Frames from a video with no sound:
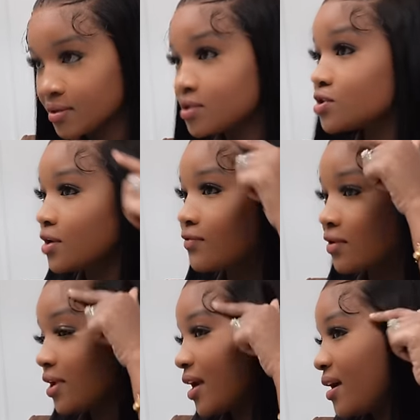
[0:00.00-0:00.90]

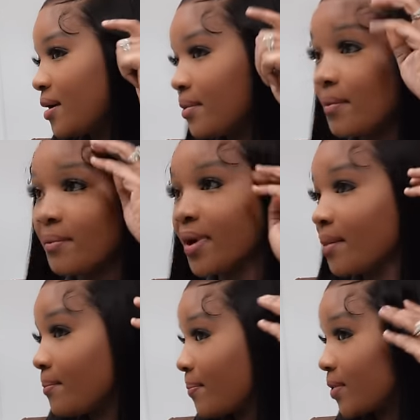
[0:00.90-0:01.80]
T-shirt. Yeah. I'm
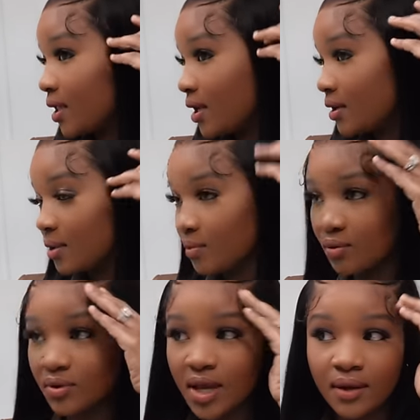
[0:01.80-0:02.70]
not kidding. I'm not
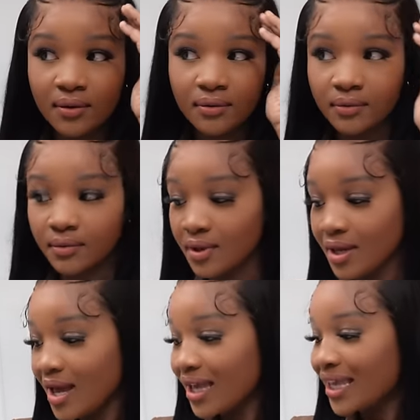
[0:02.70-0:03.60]
kidding.
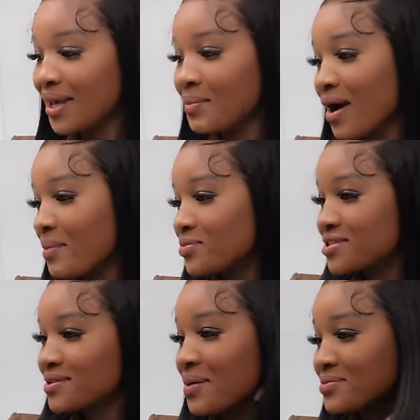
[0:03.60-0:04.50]
Keep.
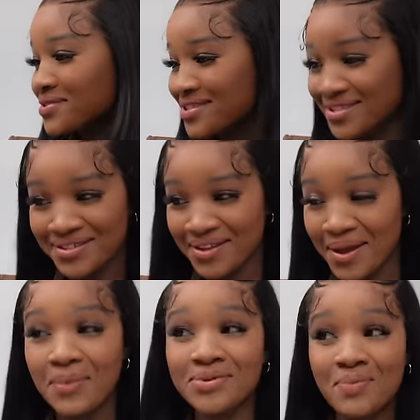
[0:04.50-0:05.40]
I
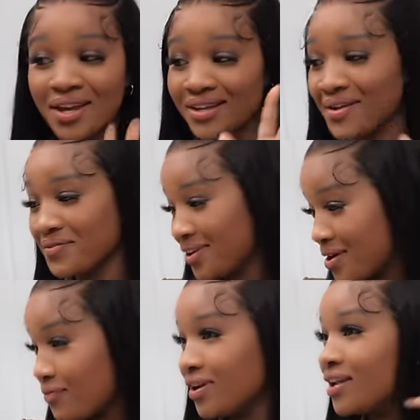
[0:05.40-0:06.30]
was making the
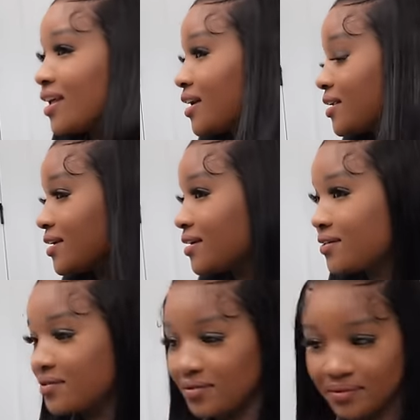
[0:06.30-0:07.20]
video for the lady.